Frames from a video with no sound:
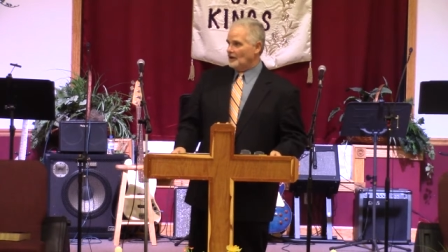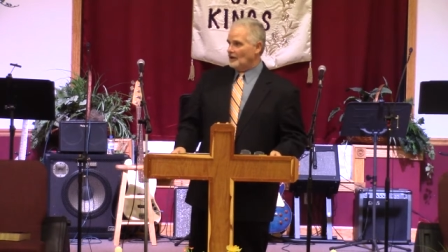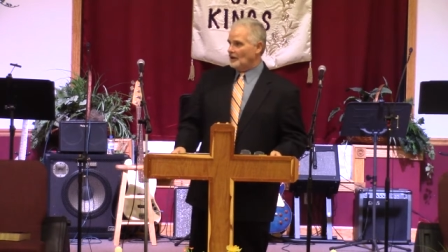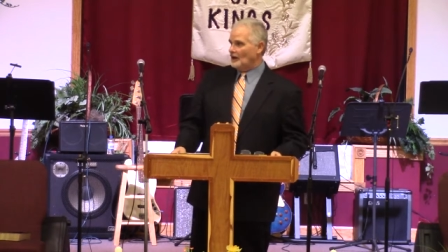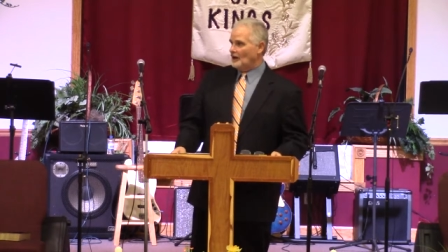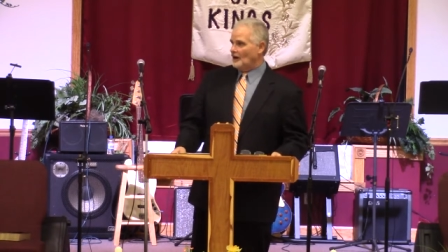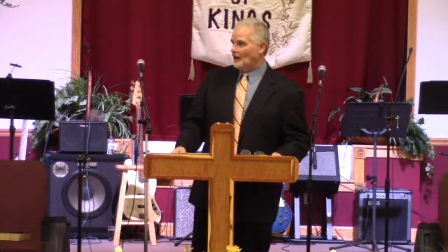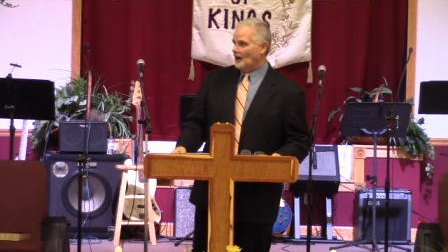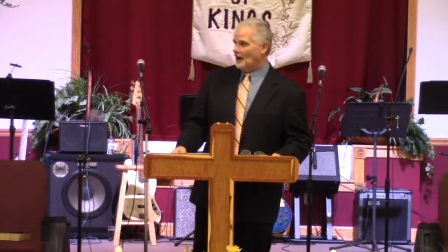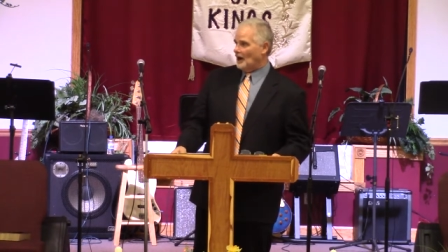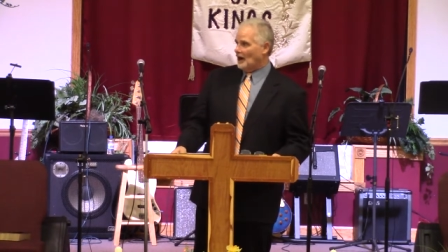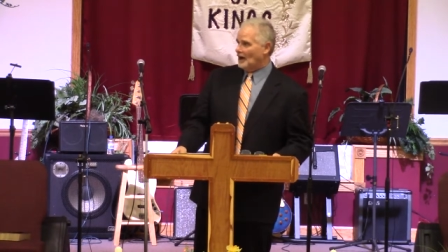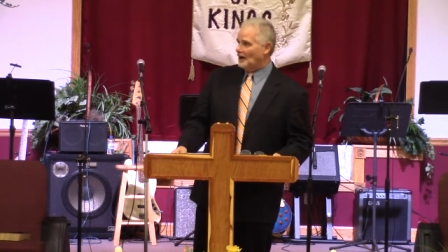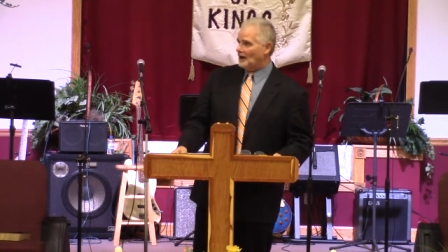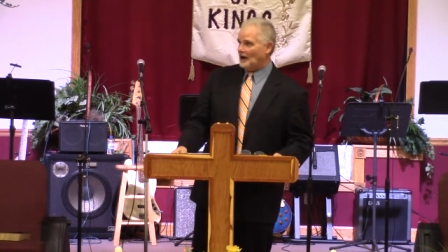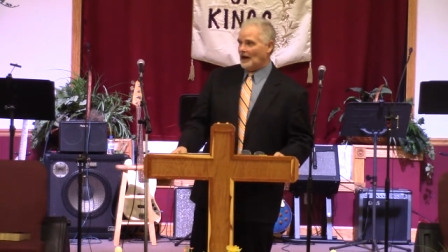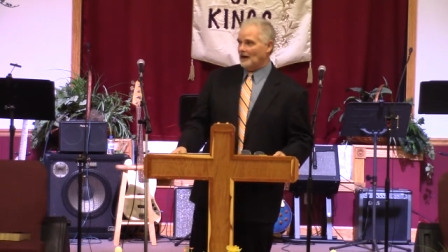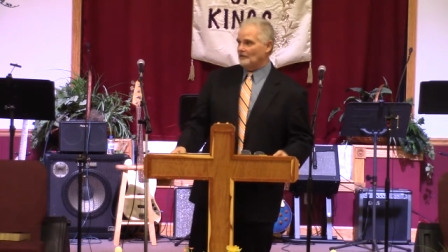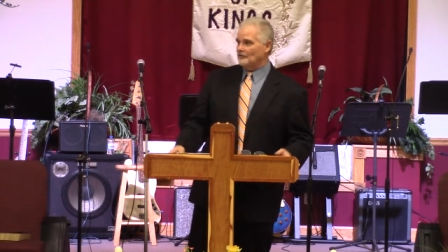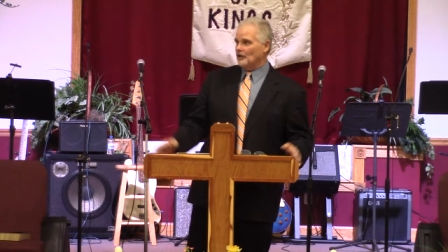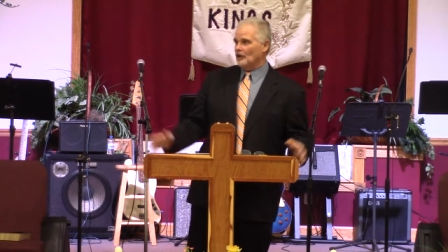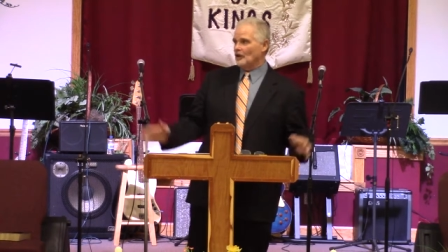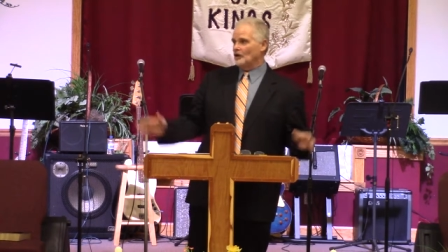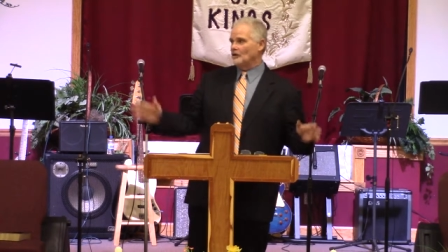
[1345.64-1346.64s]

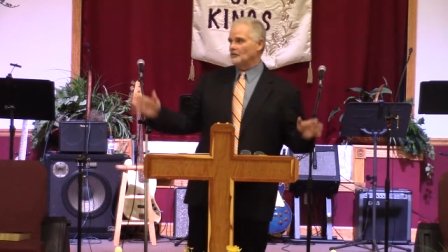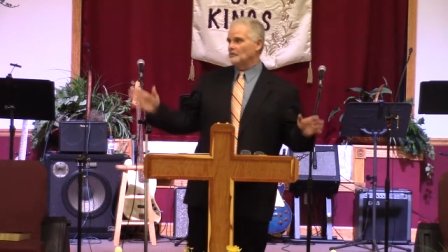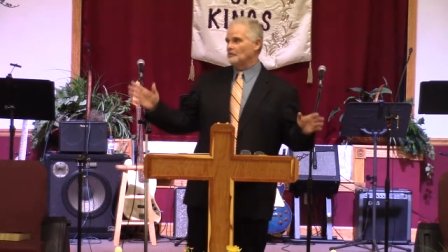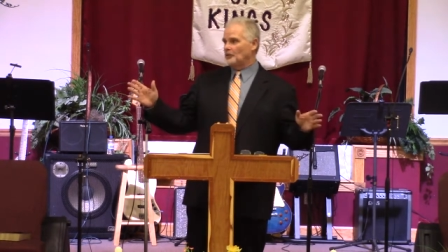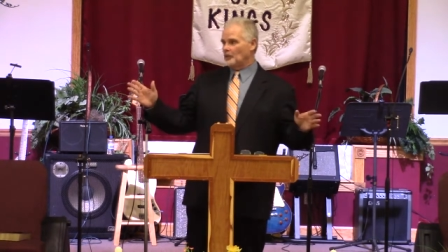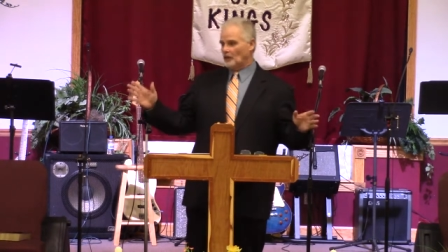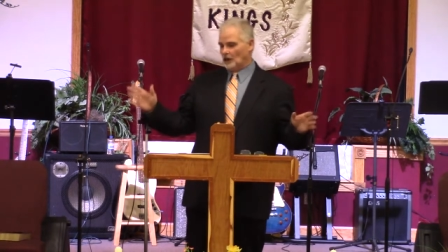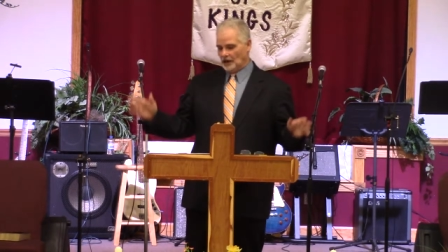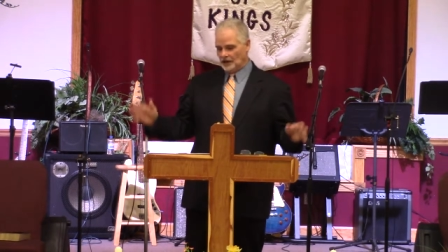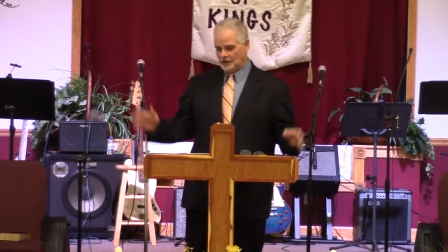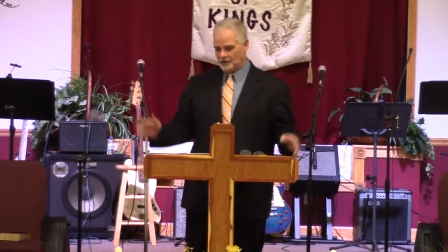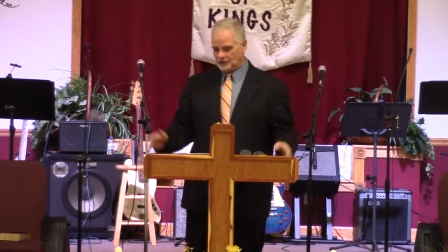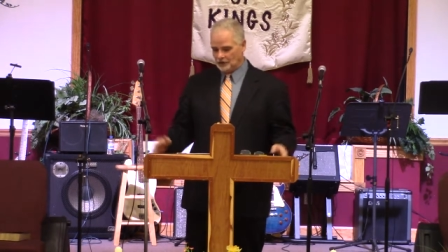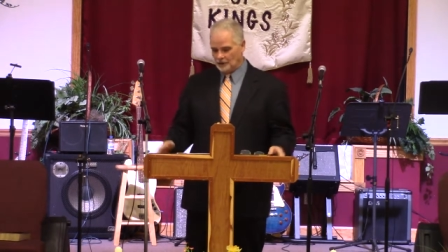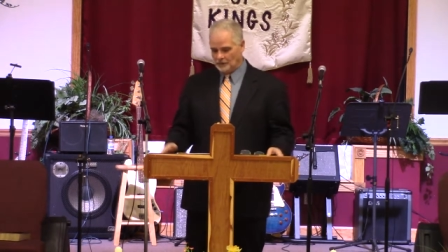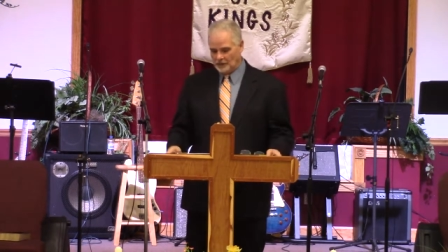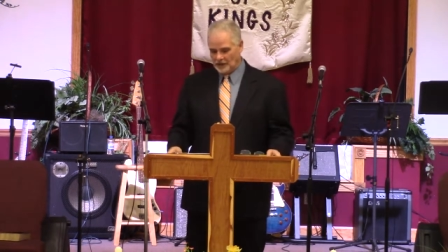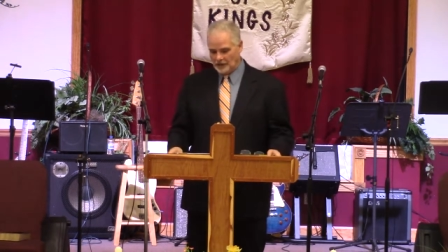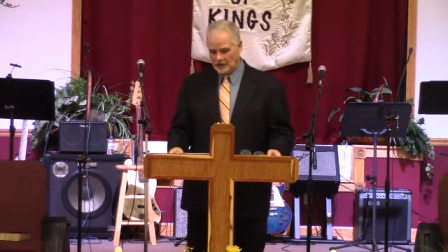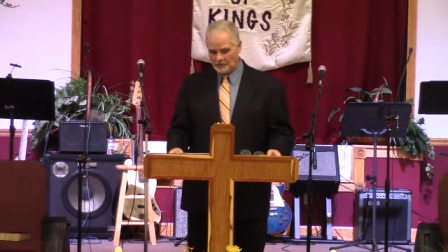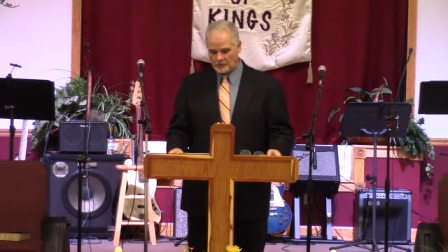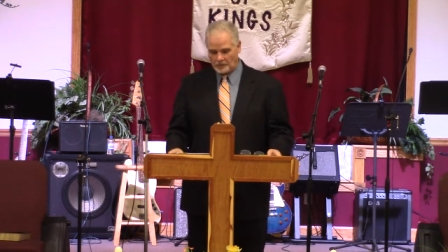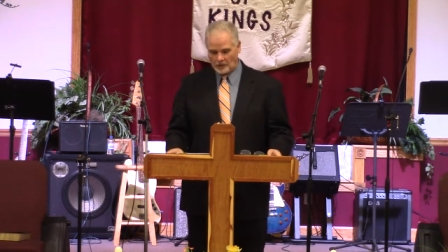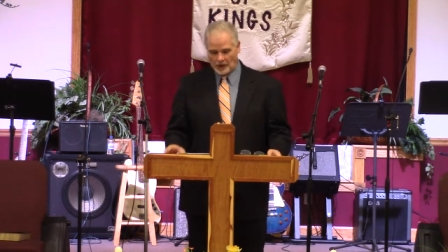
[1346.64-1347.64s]
I, I've heard them pray too
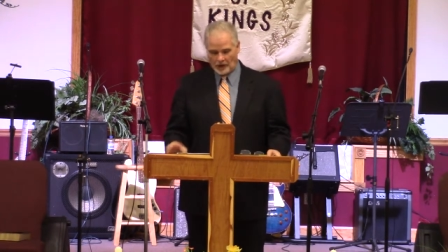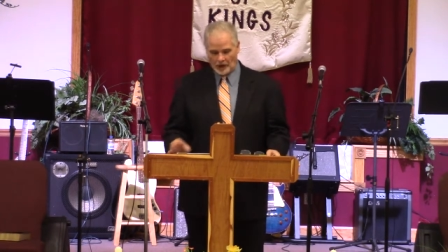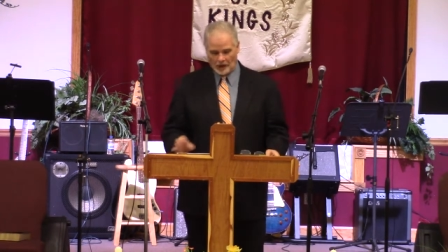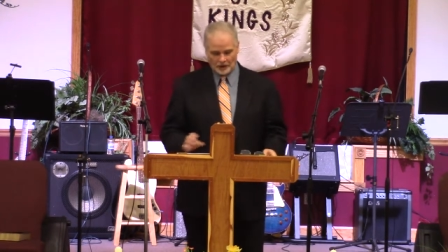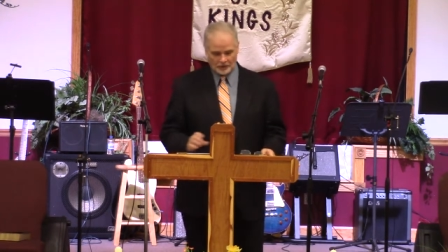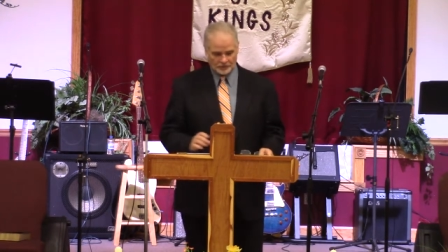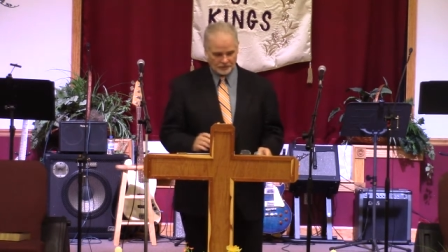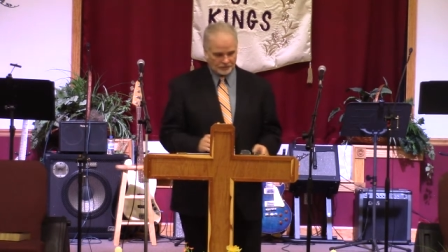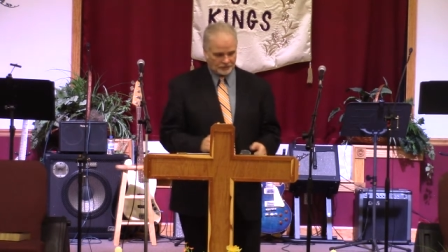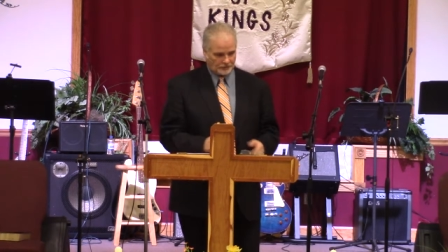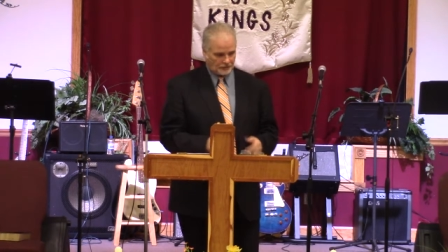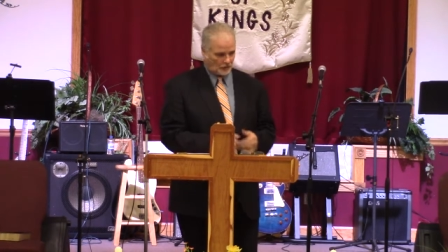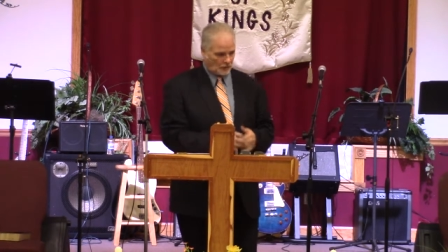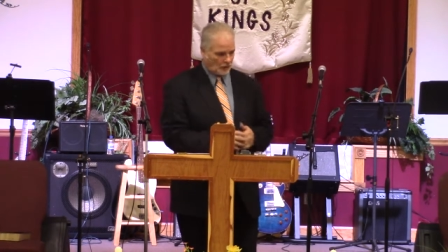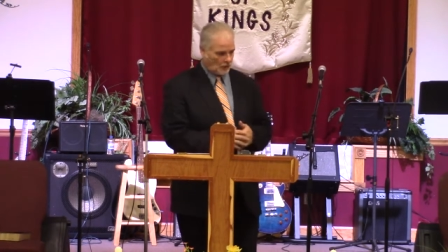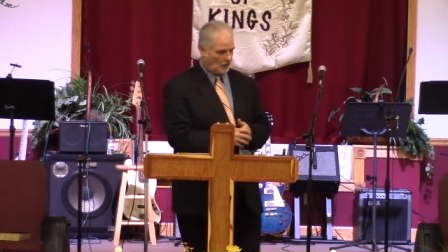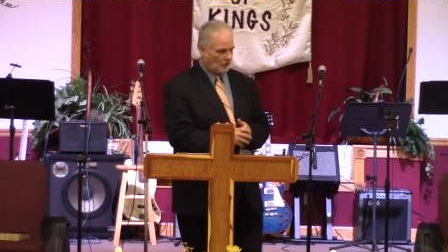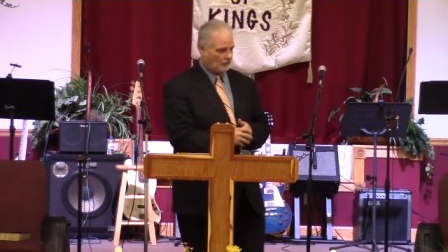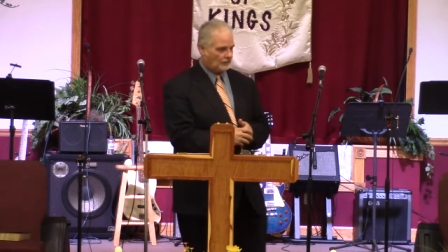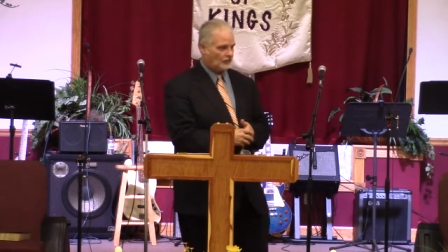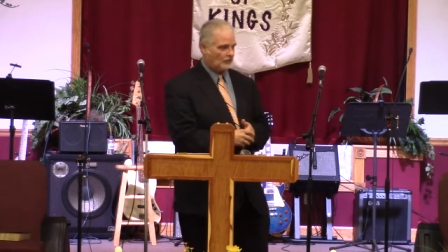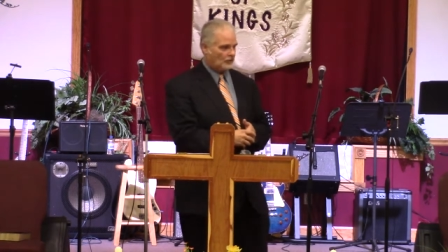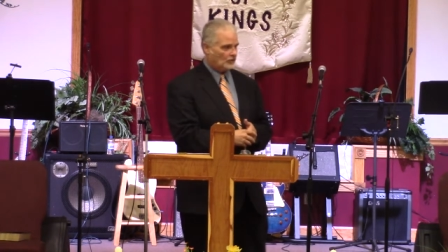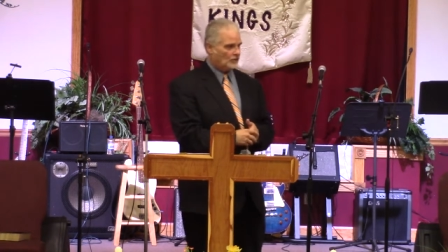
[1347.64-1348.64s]
many prayers
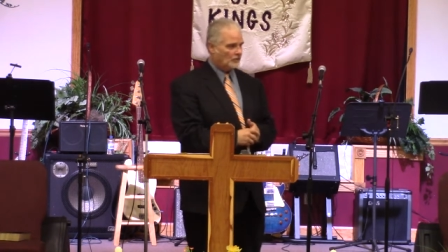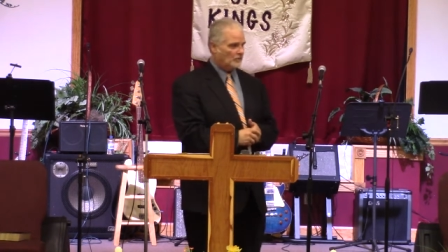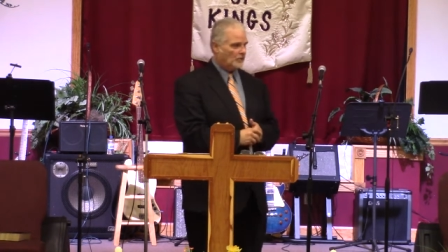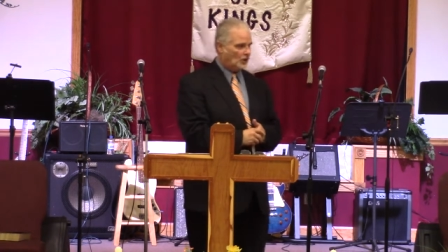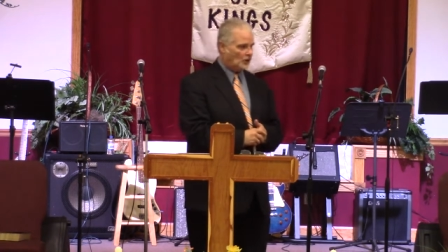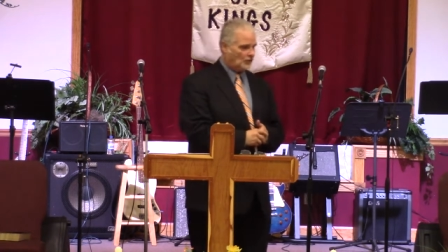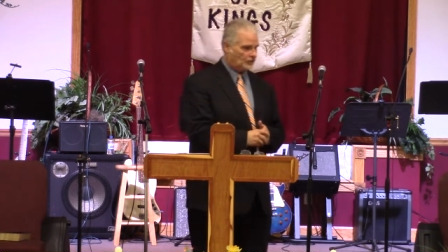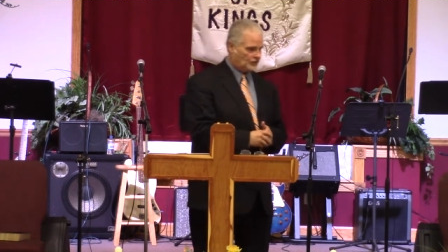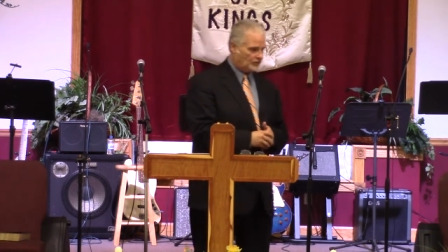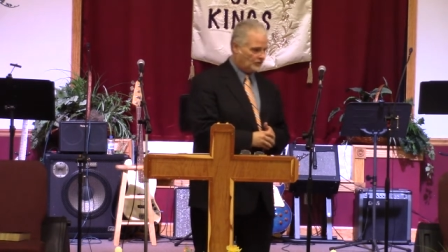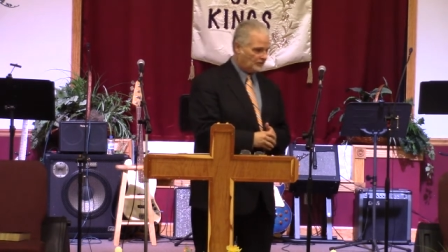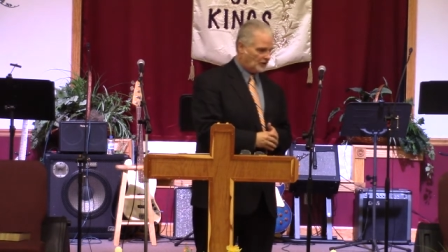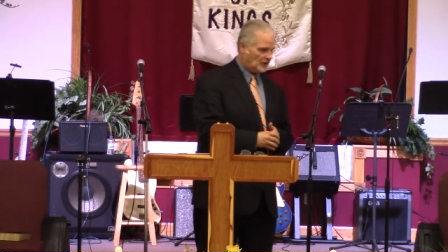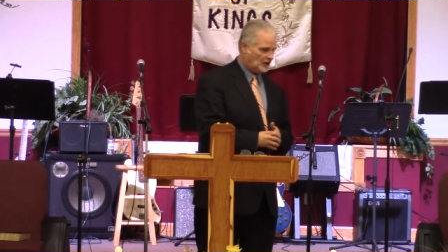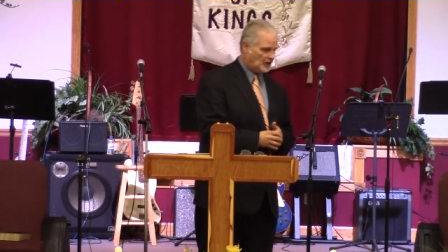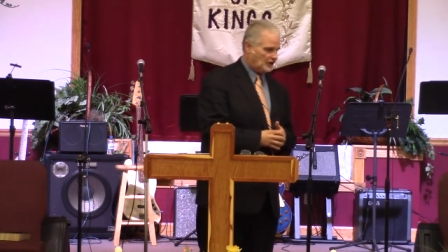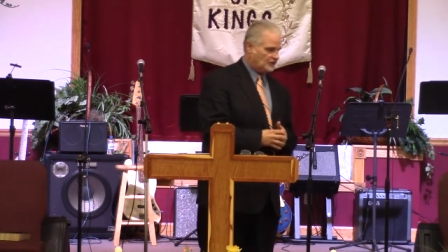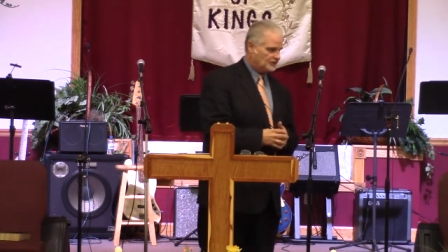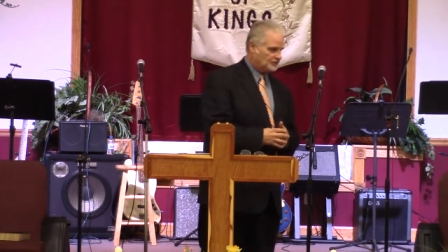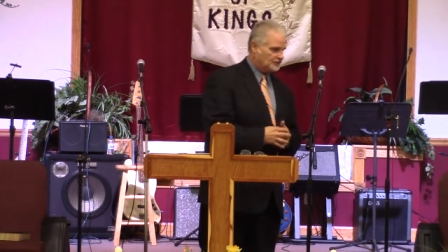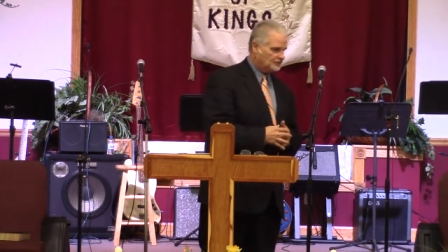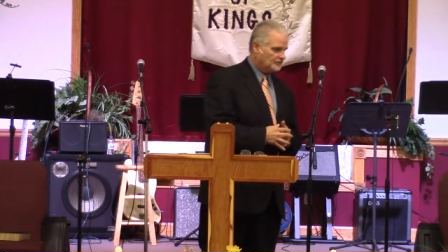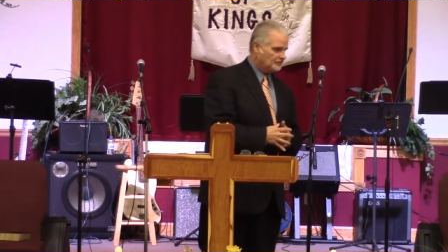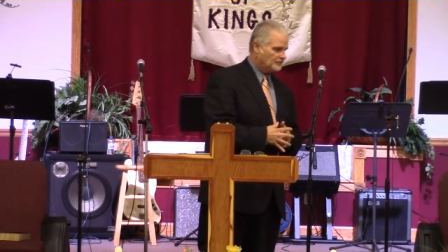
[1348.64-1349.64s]
for, for the both of
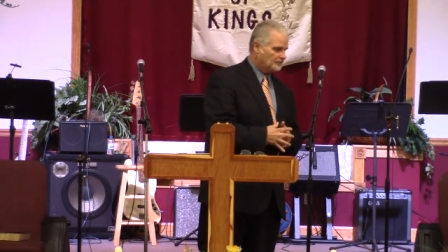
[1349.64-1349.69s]
us.